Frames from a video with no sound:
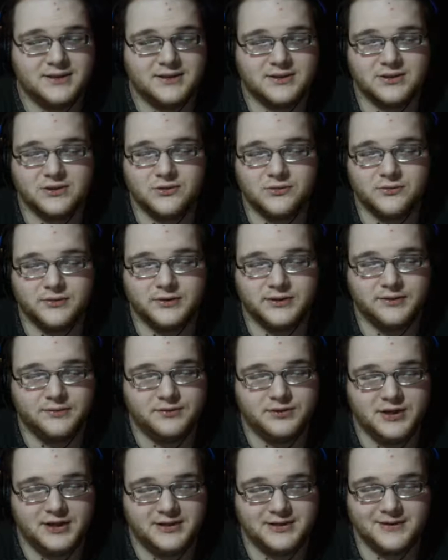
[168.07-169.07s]
at school knew
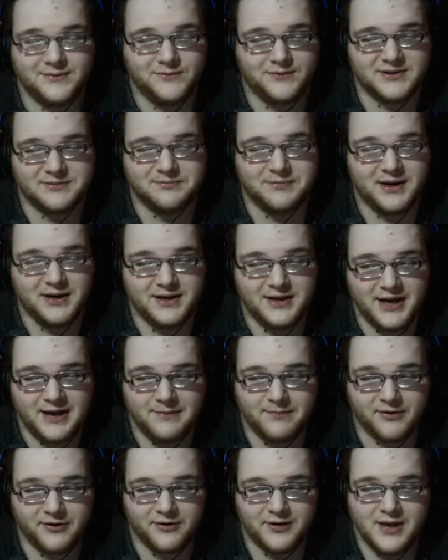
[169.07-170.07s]
Jason was my
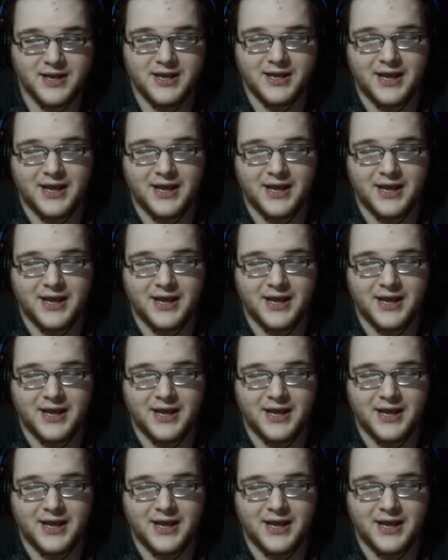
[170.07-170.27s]
neighbor,